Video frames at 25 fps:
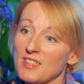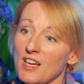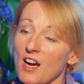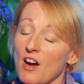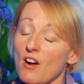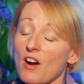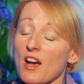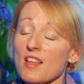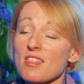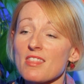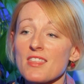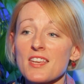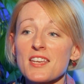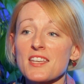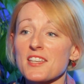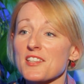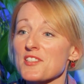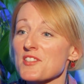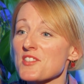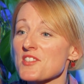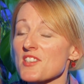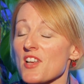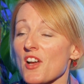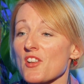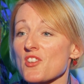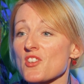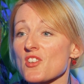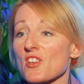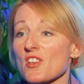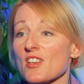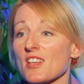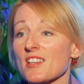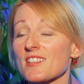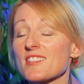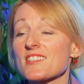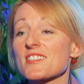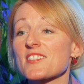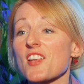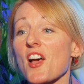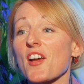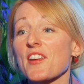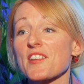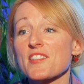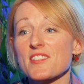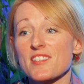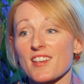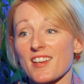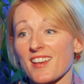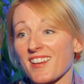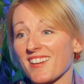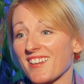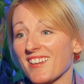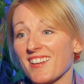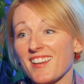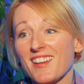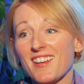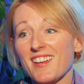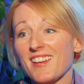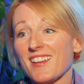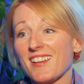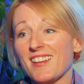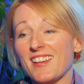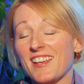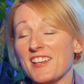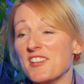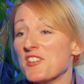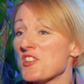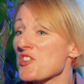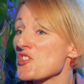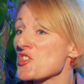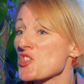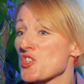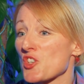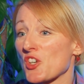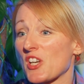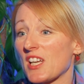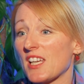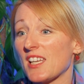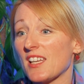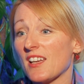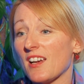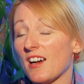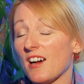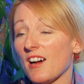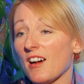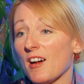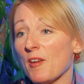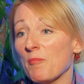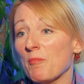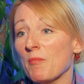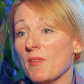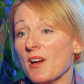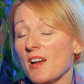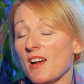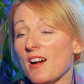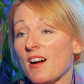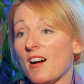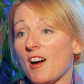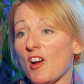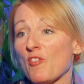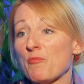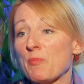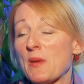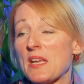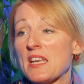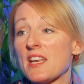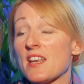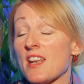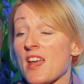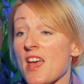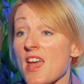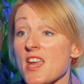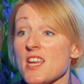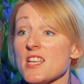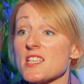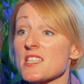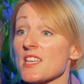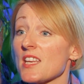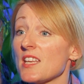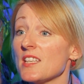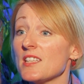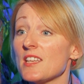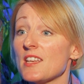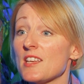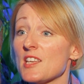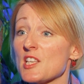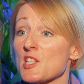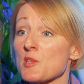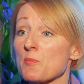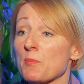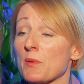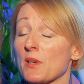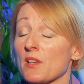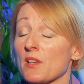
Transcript: Oh, I think it's such an exciting industry. I've been in it 18 years,